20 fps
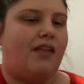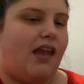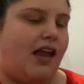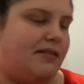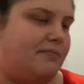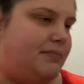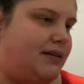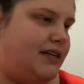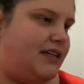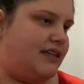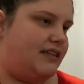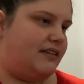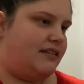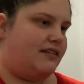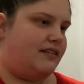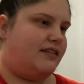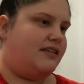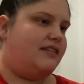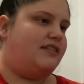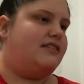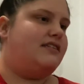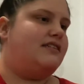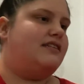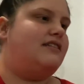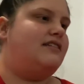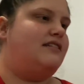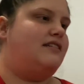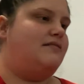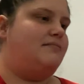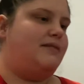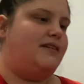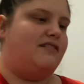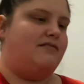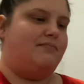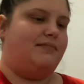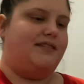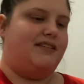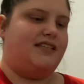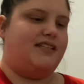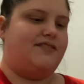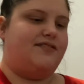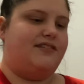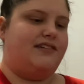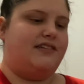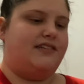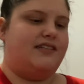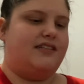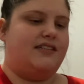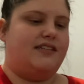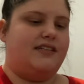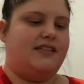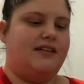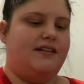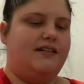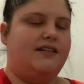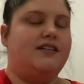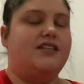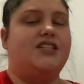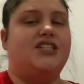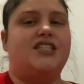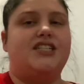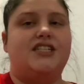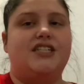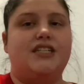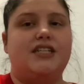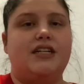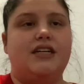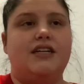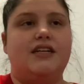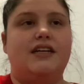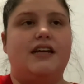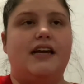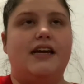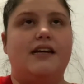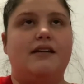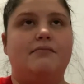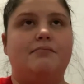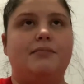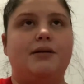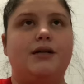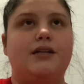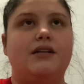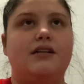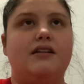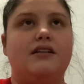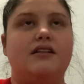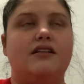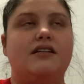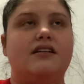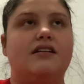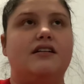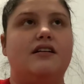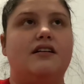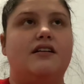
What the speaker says: But this, let me open this first, because Amber